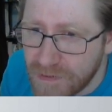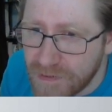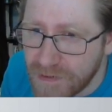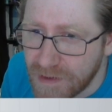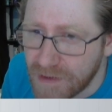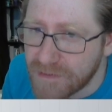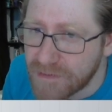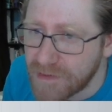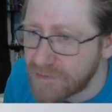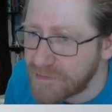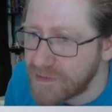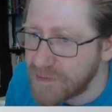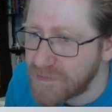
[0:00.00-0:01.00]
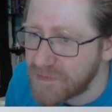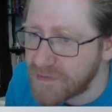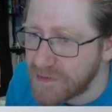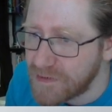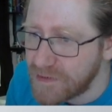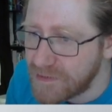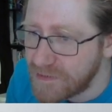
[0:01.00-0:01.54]
Yeah, that seems
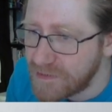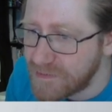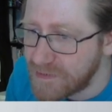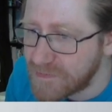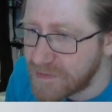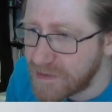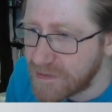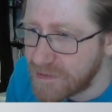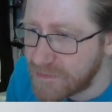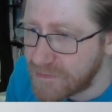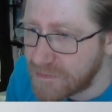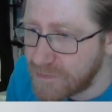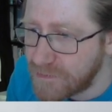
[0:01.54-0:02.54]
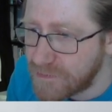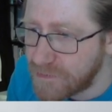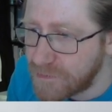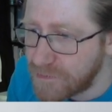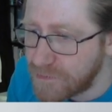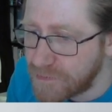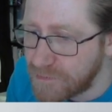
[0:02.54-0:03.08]
like it's going to
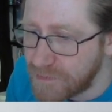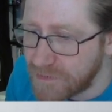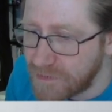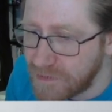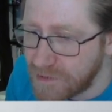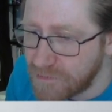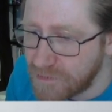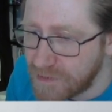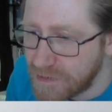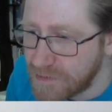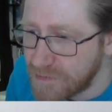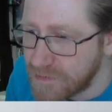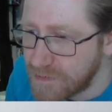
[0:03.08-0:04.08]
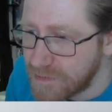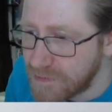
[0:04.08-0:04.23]
go correct here, and